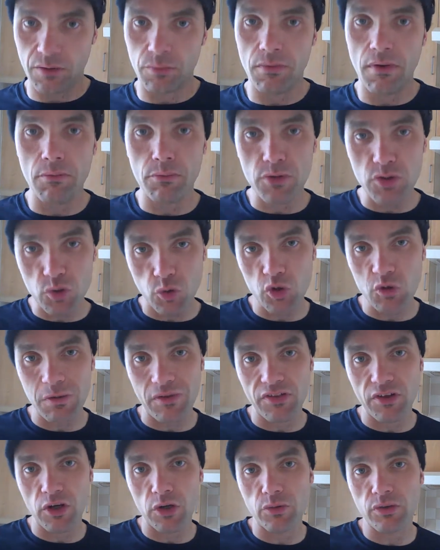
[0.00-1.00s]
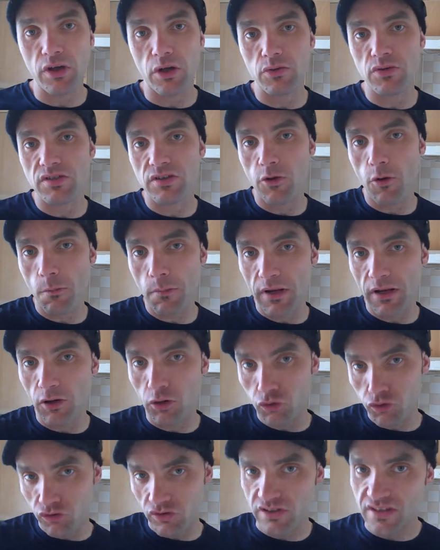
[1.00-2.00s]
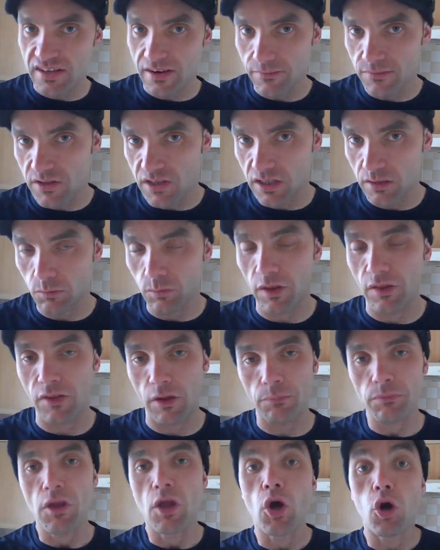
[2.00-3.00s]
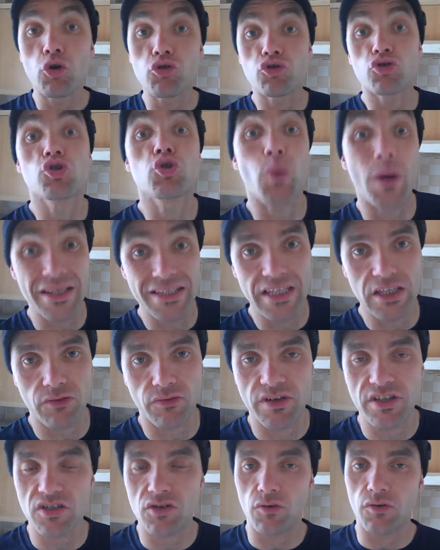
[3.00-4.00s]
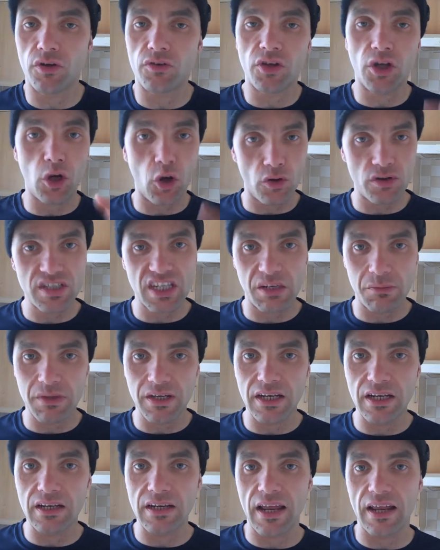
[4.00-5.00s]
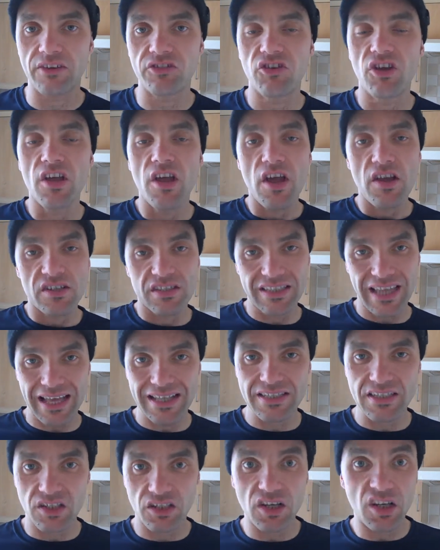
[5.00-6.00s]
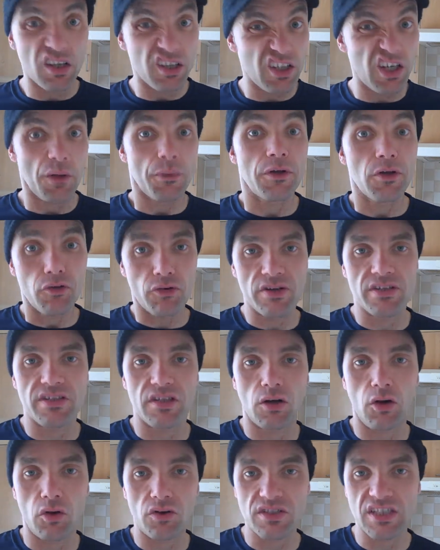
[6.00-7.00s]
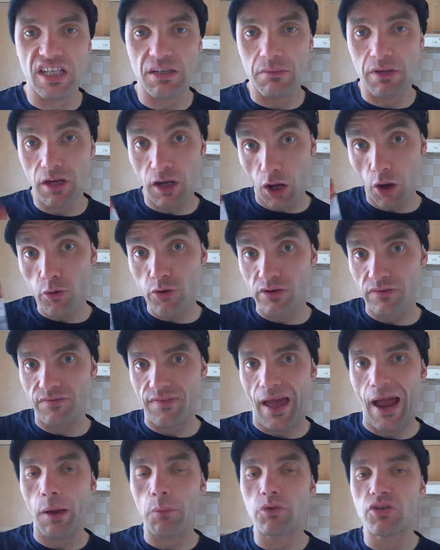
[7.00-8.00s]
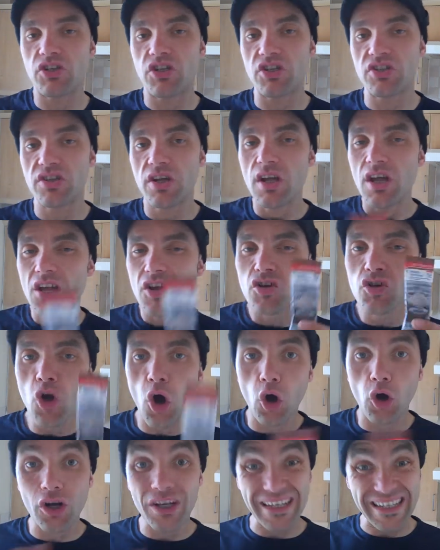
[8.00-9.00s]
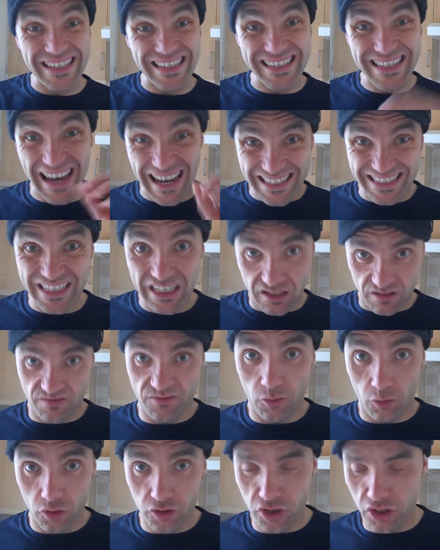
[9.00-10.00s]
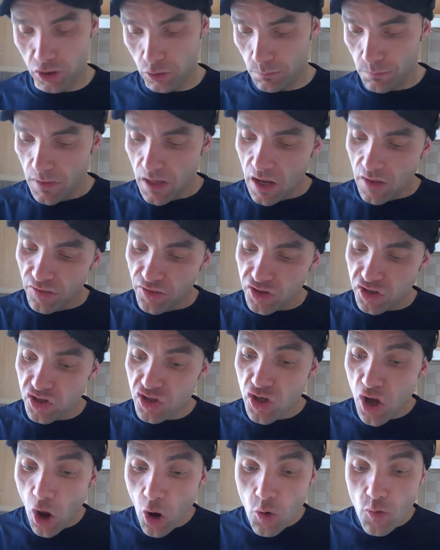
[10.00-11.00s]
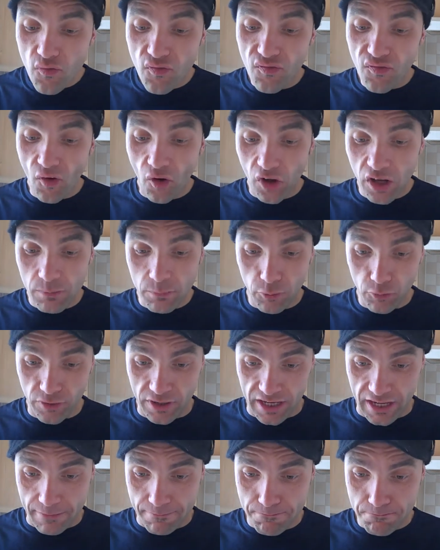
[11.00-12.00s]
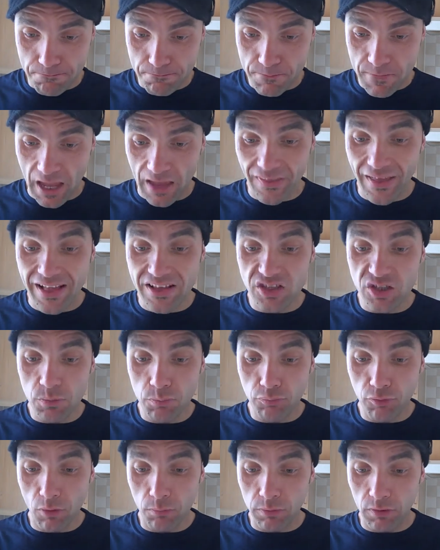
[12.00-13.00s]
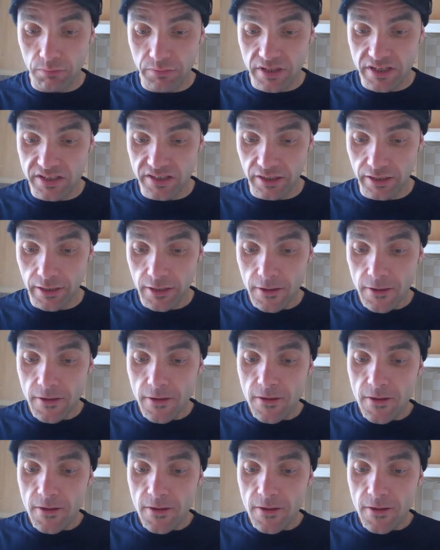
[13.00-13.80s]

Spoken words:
Now, remember we talked about the glucose syrup being 123, sorry, on the glycemic index. So that's going to, you know, increase the glycemic load of that, which is not going to satisfy you. There's no fibre in it. Now, that's the problem, you see.